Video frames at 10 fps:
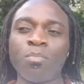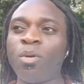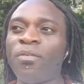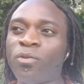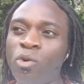
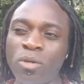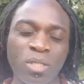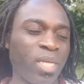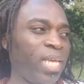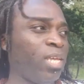But of course
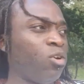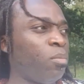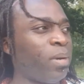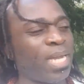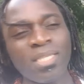the ego
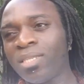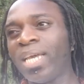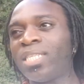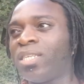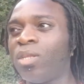mind
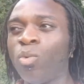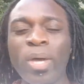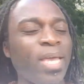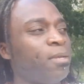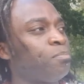gets in the
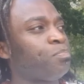way.